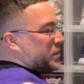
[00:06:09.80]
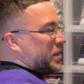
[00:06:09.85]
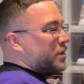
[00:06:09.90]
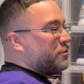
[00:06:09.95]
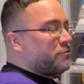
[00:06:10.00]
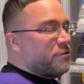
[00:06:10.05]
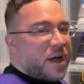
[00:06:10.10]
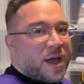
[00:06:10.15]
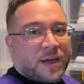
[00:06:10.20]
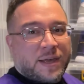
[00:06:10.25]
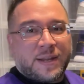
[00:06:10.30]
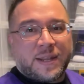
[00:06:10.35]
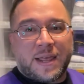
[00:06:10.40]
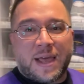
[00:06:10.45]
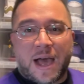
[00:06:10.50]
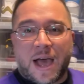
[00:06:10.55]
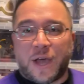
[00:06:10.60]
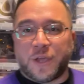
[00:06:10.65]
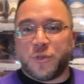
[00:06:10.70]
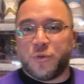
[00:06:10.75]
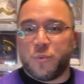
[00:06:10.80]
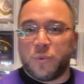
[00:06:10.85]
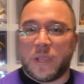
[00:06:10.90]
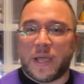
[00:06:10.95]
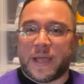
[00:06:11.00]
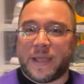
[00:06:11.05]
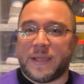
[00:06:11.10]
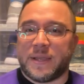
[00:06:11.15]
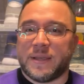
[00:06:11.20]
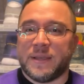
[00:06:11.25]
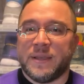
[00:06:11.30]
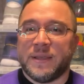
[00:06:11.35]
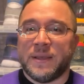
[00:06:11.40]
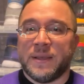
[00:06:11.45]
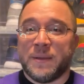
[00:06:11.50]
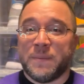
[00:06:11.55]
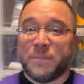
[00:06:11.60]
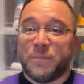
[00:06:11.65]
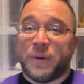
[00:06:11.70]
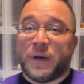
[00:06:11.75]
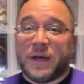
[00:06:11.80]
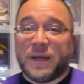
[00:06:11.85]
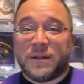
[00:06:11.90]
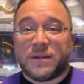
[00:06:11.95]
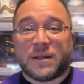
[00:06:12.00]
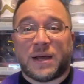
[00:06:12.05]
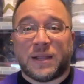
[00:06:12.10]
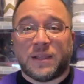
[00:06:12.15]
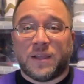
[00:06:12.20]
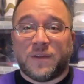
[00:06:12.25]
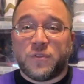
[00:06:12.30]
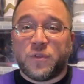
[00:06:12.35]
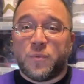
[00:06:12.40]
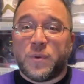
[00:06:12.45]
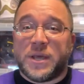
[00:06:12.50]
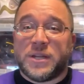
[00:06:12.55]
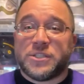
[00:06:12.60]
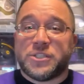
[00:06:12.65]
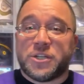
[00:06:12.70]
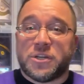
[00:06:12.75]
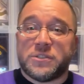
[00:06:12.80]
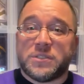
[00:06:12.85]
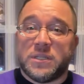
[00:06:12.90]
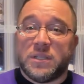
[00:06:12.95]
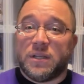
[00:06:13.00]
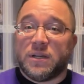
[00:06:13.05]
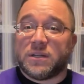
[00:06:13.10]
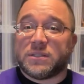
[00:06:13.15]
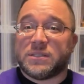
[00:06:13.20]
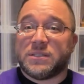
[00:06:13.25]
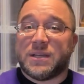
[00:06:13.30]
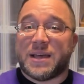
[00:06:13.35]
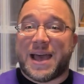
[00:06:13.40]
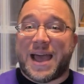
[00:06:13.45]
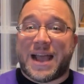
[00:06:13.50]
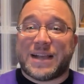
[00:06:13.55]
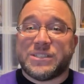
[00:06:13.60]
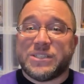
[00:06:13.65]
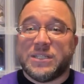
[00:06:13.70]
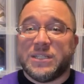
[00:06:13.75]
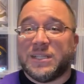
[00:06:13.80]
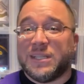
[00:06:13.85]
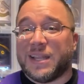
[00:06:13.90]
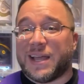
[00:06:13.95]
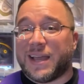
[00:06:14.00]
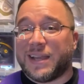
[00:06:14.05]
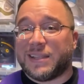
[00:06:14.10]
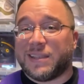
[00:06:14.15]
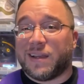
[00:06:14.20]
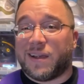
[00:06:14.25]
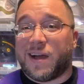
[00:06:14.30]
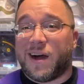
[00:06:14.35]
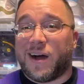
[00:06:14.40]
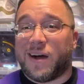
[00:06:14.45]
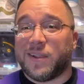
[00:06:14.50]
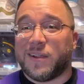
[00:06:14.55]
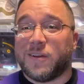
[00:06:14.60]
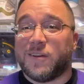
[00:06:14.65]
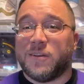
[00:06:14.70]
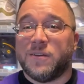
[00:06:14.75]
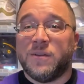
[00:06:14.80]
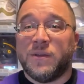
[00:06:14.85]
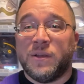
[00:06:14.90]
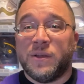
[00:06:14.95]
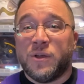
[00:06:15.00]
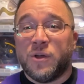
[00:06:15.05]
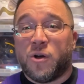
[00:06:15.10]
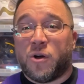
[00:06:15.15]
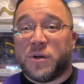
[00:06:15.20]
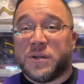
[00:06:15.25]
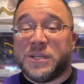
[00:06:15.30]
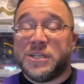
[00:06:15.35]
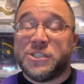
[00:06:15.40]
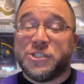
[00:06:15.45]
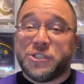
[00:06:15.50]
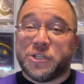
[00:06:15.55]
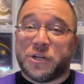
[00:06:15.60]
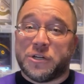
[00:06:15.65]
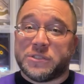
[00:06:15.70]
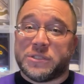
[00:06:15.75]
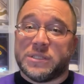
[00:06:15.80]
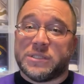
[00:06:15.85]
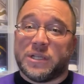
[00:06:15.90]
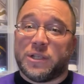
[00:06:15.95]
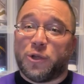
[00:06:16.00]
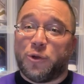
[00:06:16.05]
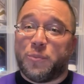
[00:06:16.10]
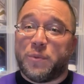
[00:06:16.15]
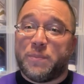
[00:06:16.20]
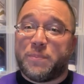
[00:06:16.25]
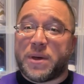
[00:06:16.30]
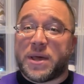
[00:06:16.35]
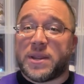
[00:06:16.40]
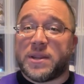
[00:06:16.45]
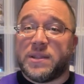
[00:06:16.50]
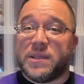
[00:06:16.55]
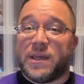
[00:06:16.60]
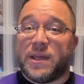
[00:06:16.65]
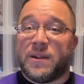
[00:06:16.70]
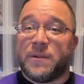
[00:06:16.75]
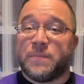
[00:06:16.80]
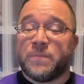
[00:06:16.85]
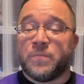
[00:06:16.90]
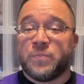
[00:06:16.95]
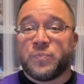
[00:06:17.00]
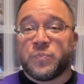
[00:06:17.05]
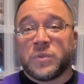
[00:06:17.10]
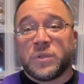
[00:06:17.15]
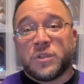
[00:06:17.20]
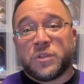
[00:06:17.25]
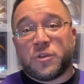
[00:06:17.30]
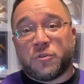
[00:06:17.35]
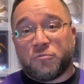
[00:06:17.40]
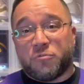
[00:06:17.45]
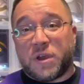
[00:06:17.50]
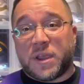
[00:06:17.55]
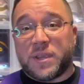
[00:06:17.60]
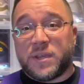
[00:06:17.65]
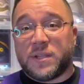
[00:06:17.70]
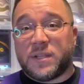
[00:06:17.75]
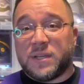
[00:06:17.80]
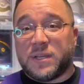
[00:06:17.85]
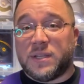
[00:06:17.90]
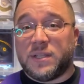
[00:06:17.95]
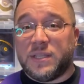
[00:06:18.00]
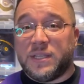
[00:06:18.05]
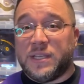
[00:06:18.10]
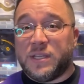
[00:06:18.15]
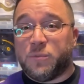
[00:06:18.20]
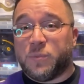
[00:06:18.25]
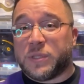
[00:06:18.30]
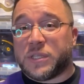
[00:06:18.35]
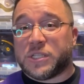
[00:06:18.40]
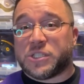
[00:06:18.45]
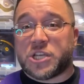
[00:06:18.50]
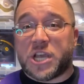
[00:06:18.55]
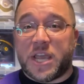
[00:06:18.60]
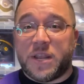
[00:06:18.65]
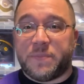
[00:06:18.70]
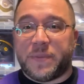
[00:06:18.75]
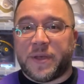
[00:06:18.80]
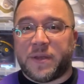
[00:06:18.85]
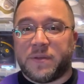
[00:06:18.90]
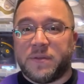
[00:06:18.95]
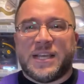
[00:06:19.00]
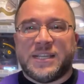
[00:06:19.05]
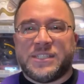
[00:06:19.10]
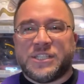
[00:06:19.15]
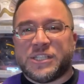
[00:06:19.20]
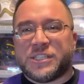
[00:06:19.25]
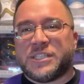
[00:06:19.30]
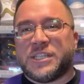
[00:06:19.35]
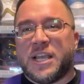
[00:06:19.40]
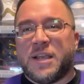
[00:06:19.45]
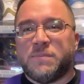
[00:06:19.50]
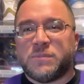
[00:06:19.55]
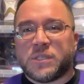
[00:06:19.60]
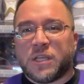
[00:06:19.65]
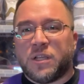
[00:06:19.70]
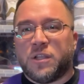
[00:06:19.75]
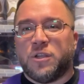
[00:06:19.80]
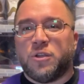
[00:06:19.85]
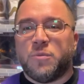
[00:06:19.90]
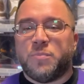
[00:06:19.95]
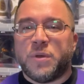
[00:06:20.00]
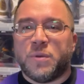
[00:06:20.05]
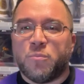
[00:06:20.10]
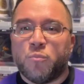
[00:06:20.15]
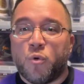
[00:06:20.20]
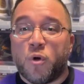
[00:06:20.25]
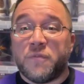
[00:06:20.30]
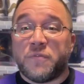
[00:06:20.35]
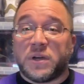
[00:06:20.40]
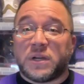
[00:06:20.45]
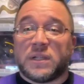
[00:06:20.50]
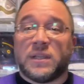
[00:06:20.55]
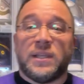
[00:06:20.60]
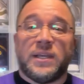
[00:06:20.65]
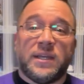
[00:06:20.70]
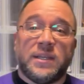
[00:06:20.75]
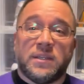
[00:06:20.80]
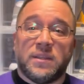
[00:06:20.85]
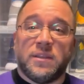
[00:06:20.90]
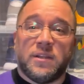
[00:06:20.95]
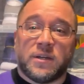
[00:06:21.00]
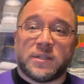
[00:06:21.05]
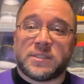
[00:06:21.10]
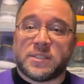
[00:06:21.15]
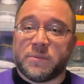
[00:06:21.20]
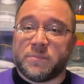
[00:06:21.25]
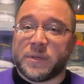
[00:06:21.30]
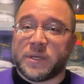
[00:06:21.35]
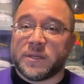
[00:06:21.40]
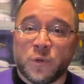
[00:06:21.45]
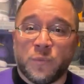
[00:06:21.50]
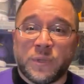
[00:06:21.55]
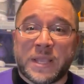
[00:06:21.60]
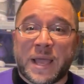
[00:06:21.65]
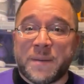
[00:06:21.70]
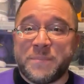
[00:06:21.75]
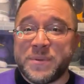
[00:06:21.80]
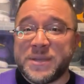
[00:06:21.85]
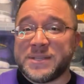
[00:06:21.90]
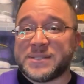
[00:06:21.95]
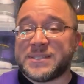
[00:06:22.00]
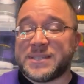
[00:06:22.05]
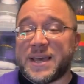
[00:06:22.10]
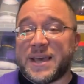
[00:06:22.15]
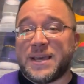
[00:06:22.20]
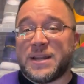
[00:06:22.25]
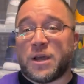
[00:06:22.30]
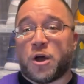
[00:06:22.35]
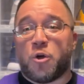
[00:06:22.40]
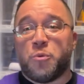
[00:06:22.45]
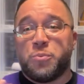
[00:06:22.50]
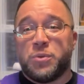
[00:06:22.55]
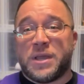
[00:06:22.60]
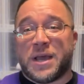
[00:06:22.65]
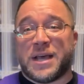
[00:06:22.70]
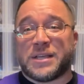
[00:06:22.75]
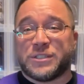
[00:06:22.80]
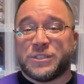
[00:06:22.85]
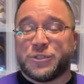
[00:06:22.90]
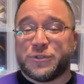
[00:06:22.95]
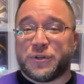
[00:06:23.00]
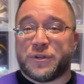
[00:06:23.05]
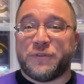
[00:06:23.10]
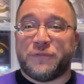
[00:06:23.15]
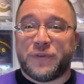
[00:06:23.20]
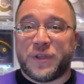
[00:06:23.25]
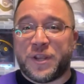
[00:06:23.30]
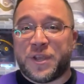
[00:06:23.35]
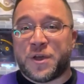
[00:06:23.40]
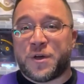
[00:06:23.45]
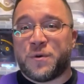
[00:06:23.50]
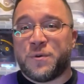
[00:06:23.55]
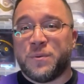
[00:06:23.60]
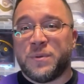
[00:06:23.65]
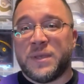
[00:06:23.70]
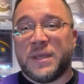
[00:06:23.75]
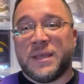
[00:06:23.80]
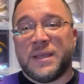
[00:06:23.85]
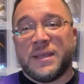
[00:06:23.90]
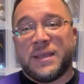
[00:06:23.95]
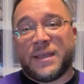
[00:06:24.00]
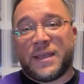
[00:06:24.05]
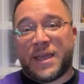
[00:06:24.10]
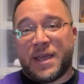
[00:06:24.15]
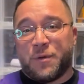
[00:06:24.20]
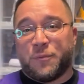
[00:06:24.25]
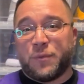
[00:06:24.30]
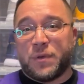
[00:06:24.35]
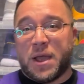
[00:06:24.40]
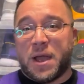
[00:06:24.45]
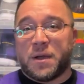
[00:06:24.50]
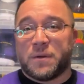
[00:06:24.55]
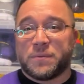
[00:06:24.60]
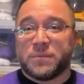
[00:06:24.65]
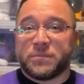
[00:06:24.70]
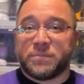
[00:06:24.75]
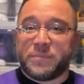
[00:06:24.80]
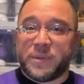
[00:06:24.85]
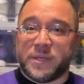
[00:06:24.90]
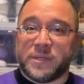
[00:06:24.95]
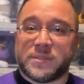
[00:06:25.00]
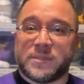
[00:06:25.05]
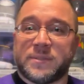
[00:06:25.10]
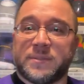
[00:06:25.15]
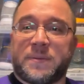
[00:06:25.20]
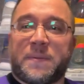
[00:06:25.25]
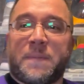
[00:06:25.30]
and rocking it how you like. But I love the way this jersey looks. I actually like the collar on these jerseys a little bit better than the regular Elite with the chainmail. It just seems a little bit more of a clean look to me. With that being said, I hope you guys enjoyed the video, and we're out. Peace.